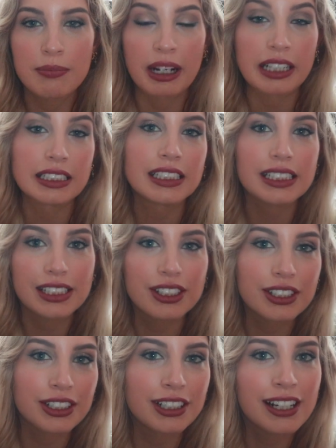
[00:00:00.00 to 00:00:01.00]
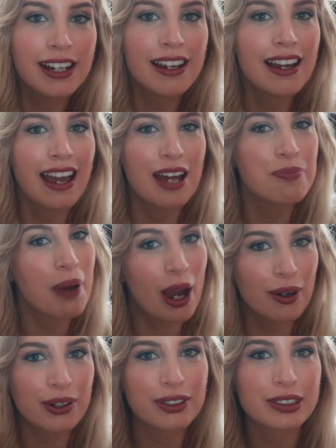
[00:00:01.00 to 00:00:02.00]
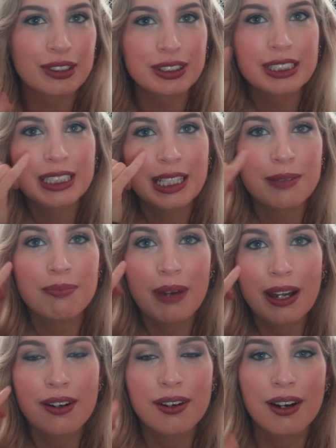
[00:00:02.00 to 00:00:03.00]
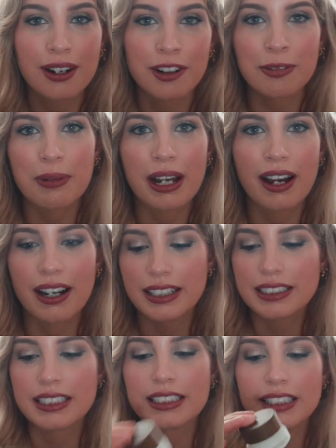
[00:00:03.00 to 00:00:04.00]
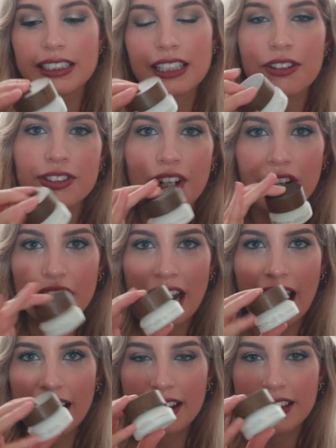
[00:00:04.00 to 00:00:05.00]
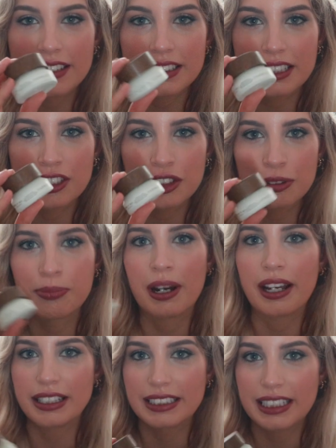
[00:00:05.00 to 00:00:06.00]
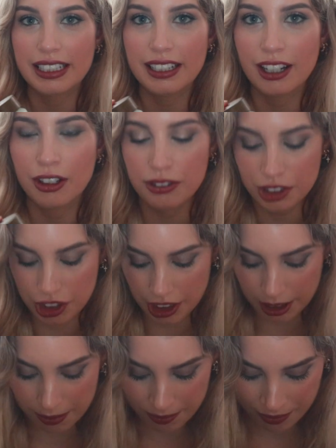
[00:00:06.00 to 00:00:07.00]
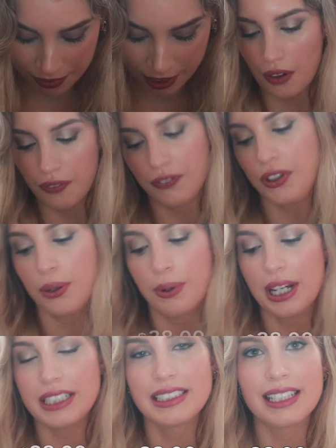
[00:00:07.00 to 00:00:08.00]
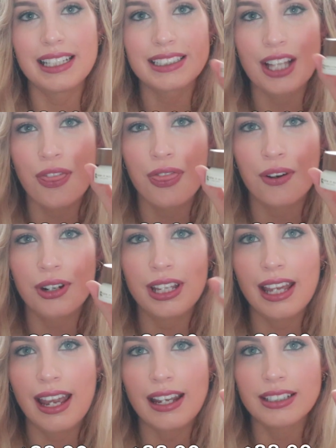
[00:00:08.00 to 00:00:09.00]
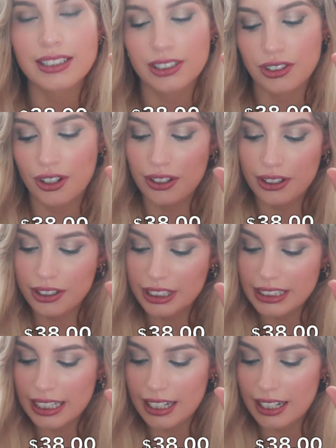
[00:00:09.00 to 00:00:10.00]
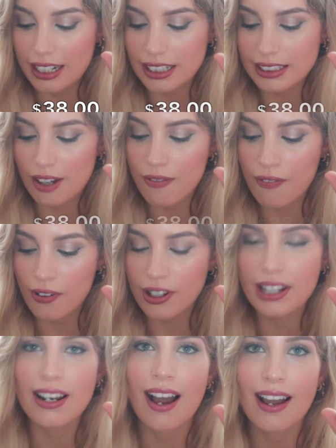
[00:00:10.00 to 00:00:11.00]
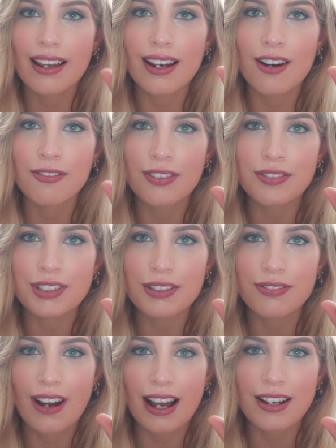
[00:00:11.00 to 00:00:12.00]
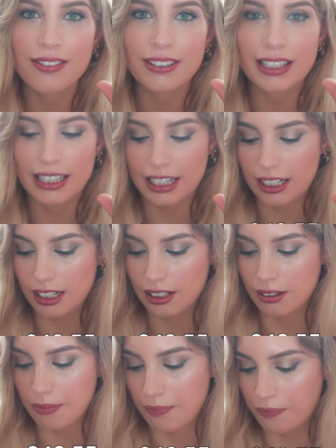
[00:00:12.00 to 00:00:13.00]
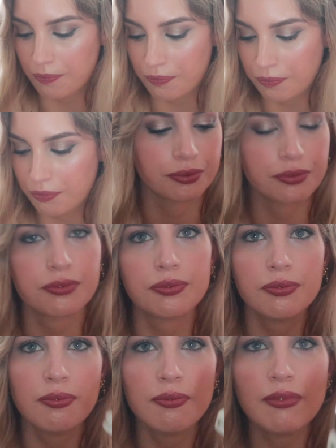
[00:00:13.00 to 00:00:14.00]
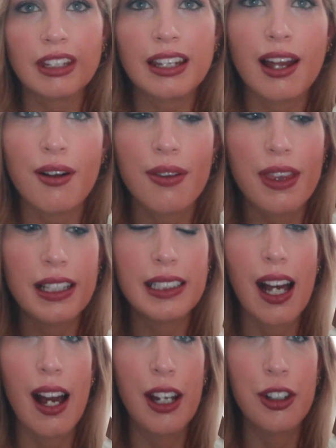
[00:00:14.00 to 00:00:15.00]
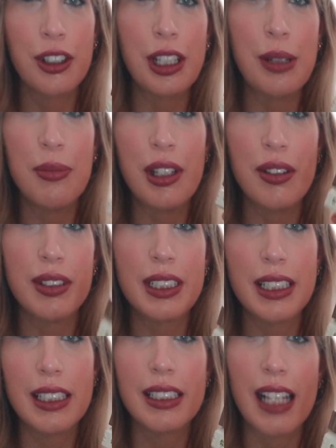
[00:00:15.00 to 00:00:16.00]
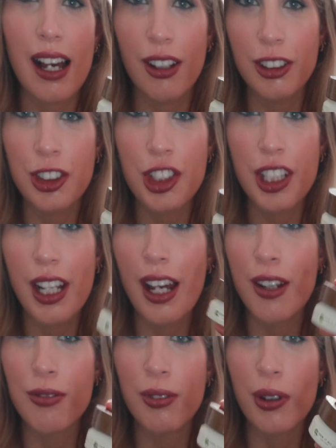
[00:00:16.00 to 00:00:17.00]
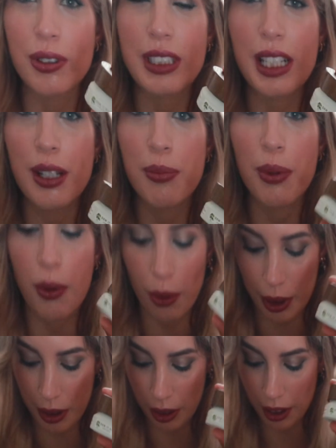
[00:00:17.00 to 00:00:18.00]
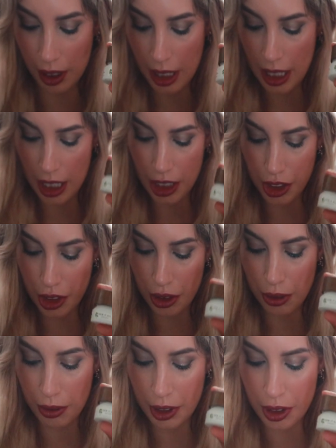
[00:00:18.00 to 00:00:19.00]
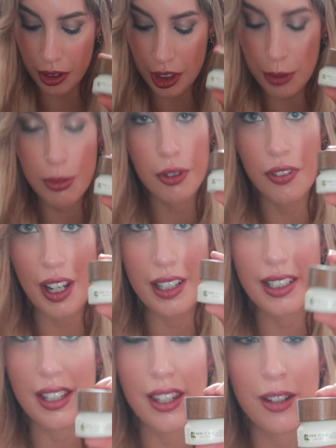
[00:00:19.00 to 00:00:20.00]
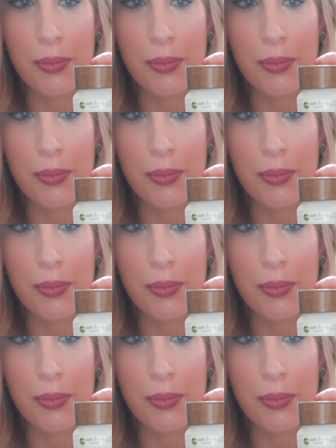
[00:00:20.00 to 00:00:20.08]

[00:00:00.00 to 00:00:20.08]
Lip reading: My concealer and powders are sitting better under my eyes since I've started adding this into my skincare regime. US, it is $38, and it is $49.55 Canadian. Now, this eye cream uses algae and rosehip oil to reduce and prevent the